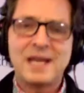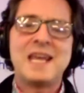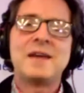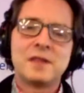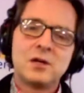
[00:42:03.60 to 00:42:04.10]

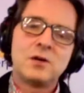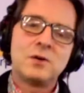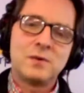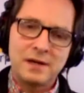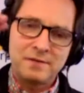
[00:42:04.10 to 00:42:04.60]
even though
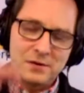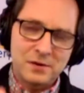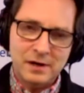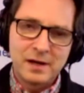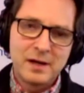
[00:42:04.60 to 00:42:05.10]
if
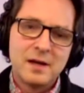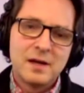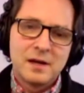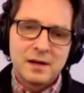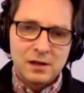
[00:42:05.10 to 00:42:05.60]
you're
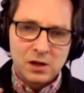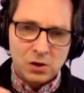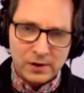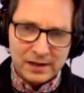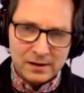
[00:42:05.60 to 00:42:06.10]

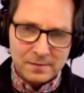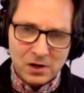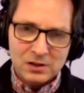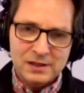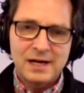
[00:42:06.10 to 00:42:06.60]
lowering the
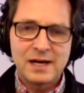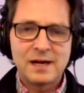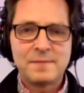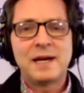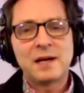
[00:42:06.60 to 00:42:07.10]
block time
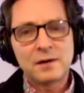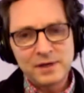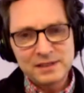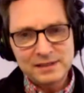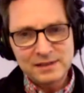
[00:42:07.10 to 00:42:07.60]
and
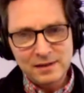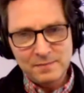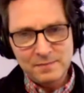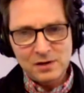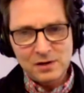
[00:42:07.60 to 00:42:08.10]
increases the
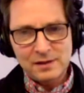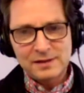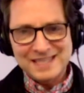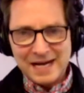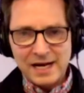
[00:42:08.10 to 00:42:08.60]
block
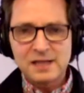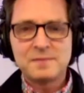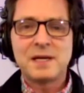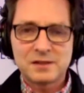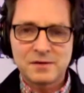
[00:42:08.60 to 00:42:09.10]
size
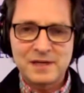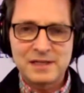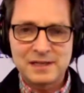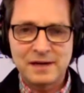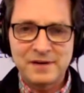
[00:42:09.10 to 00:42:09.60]
because of
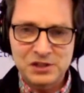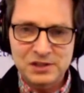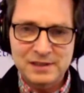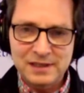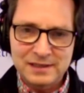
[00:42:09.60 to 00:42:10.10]
these
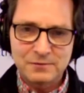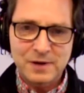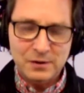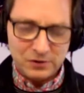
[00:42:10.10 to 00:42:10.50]
efficiencies in routing.